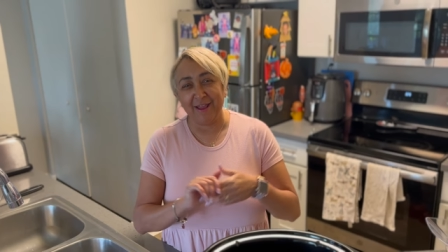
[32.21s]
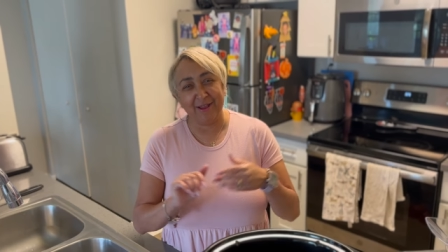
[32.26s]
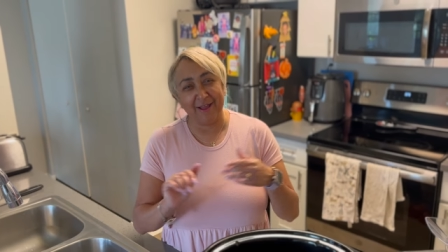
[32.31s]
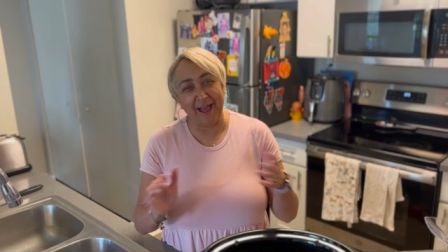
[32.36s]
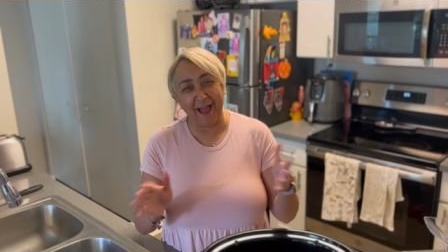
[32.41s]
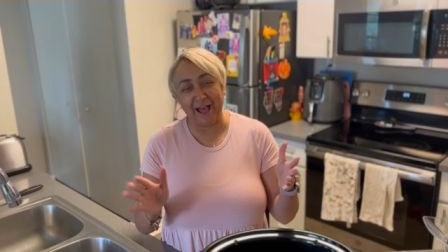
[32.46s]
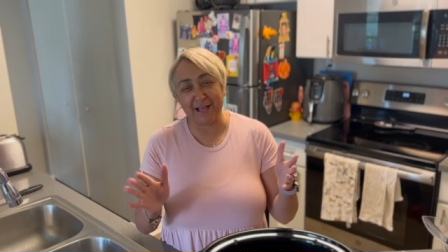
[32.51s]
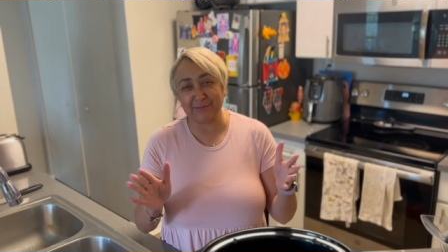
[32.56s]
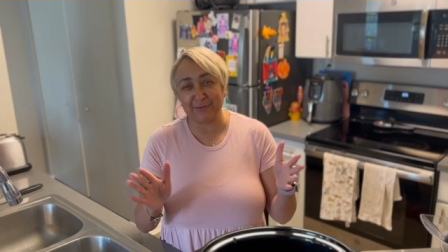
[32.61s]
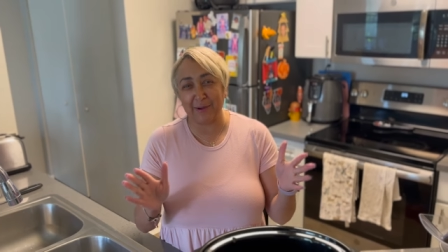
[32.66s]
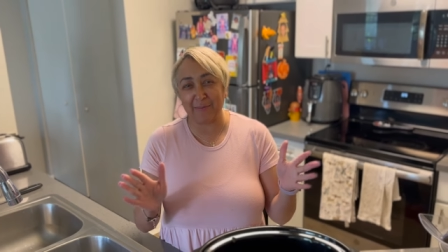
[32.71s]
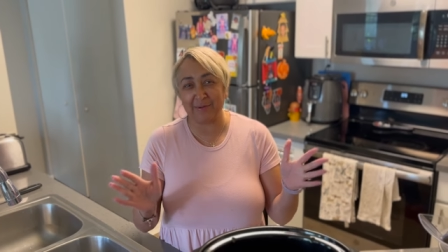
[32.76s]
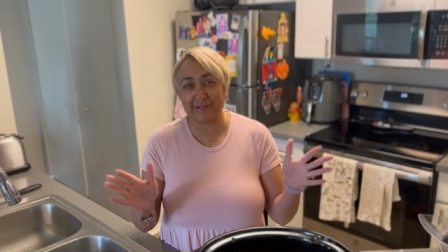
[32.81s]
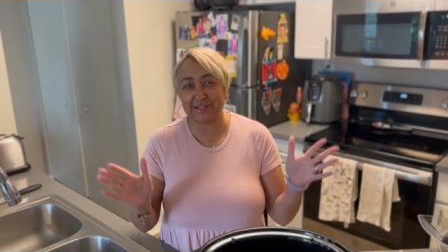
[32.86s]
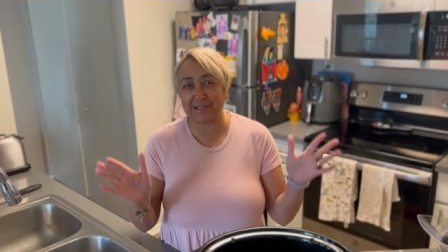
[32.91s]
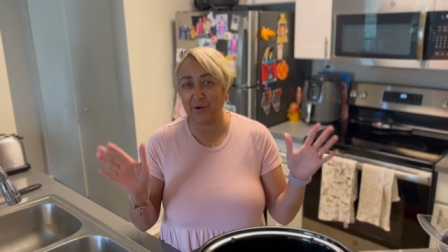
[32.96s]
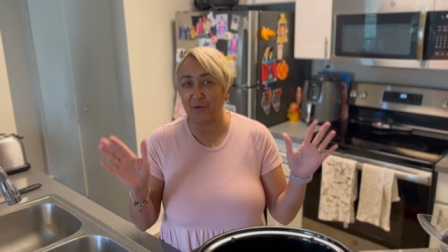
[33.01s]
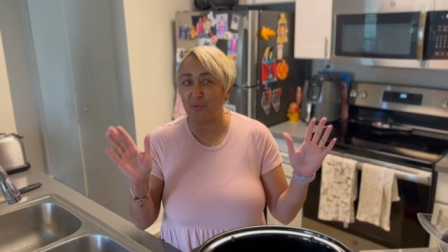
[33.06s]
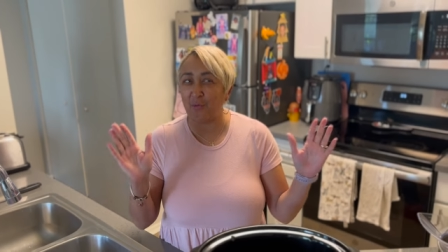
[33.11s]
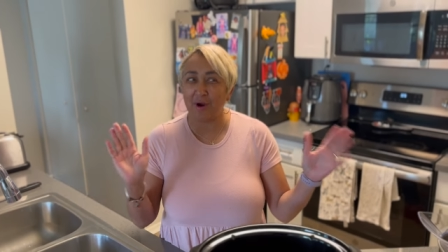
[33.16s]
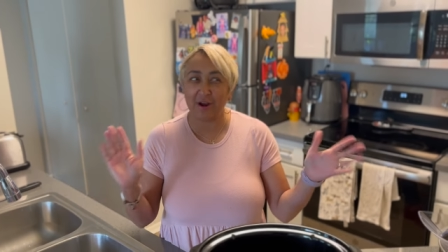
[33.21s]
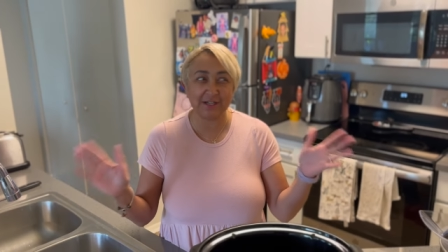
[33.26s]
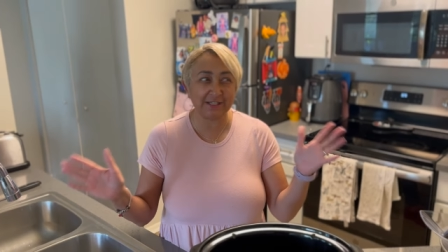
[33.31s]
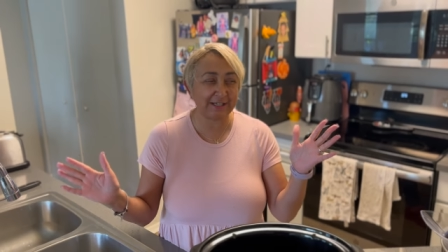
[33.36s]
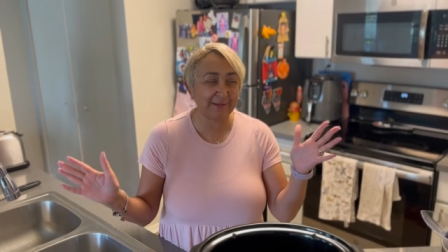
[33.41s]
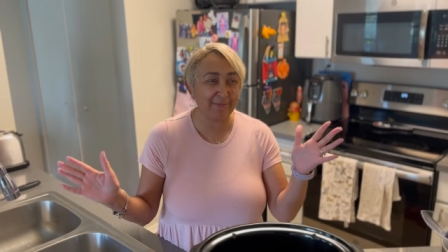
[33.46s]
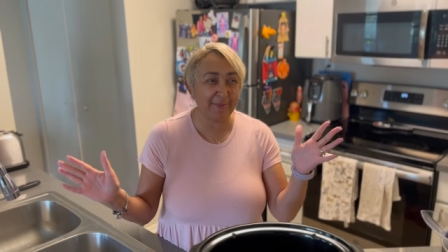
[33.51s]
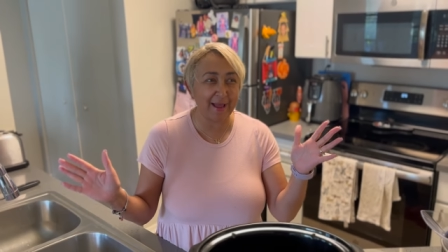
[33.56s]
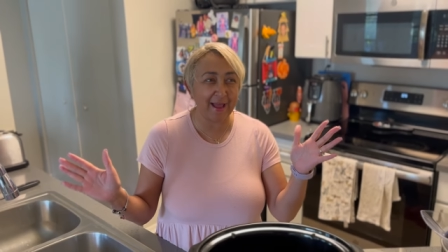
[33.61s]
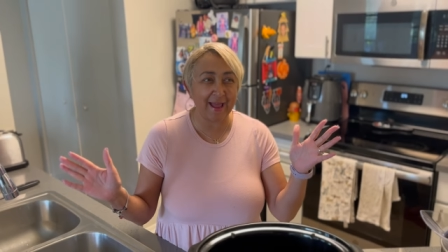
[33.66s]
Guys probably said, where's
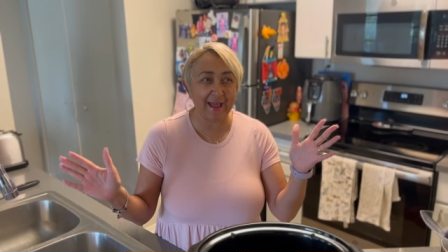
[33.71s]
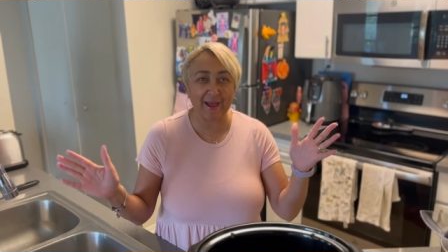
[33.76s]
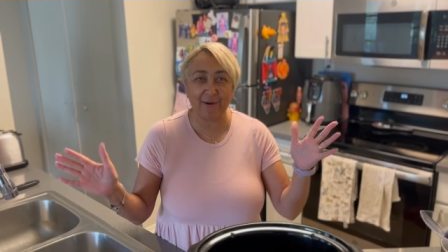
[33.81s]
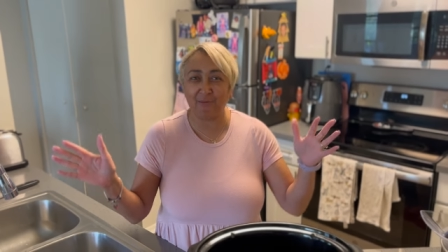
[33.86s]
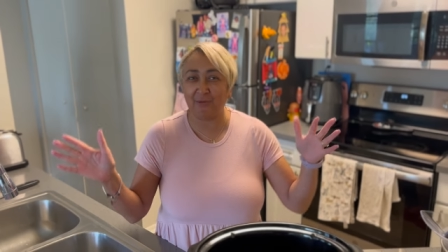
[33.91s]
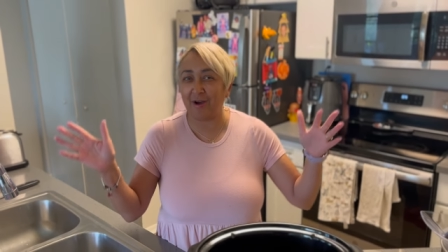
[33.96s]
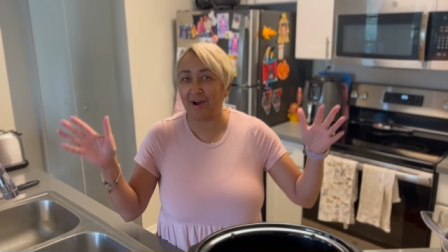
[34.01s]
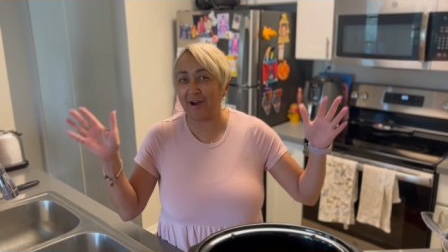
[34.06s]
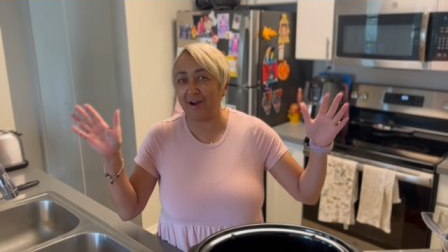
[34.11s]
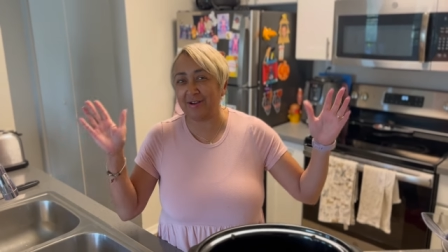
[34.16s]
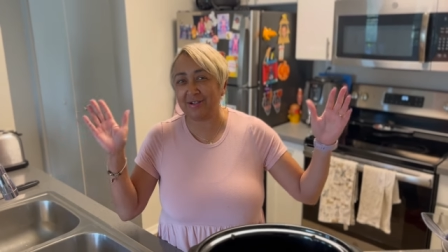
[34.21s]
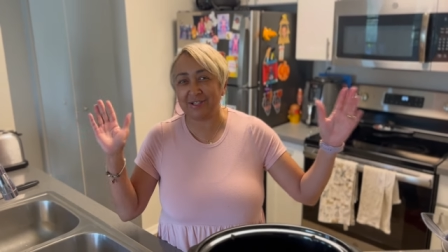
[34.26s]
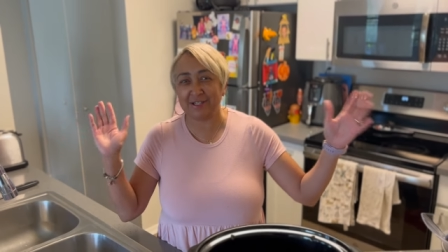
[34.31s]
she been? Well,